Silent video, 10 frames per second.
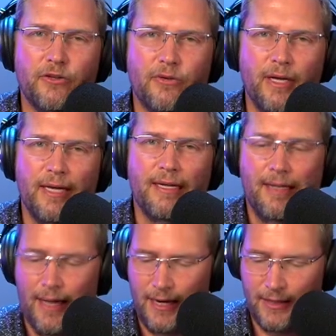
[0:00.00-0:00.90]
you need
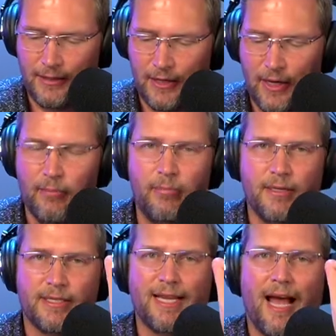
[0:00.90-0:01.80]
that is
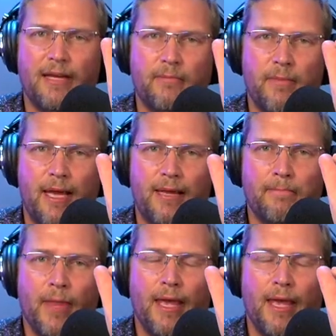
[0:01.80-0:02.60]
beside me.